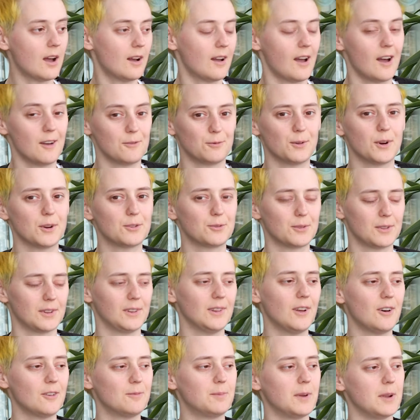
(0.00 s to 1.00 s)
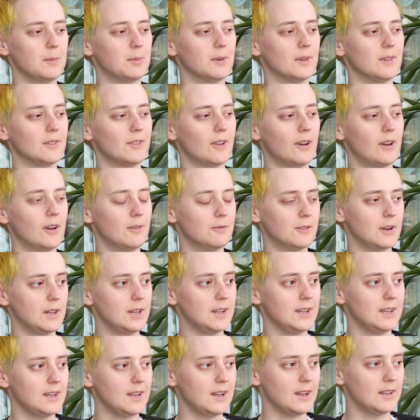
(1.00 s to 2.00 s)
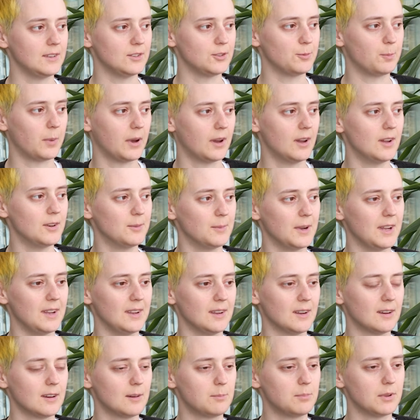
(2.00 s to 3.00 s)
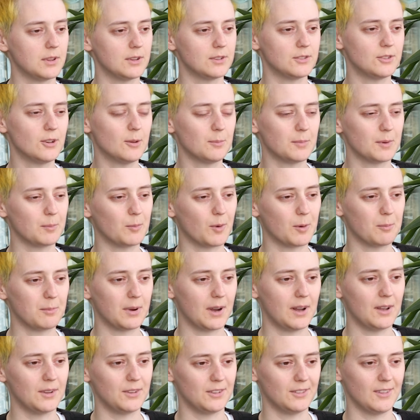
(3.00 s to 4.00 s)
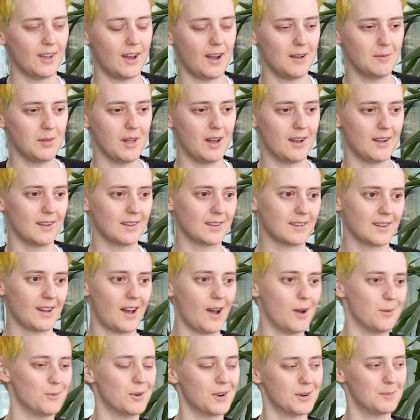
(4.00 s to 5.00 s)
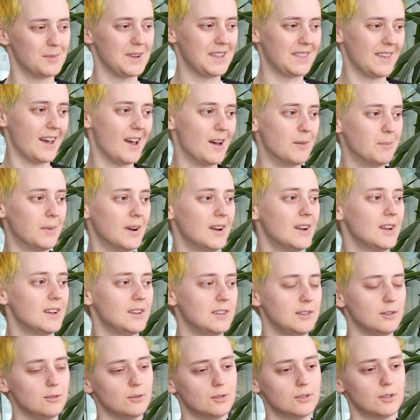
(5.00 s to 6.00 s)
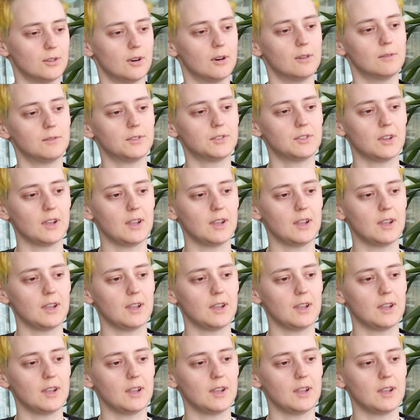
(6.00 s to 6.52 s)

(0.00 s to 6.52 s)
I've worked with a lot of people that have really inspired me, but there's not been one person that I'm like, I want to be them. You sort of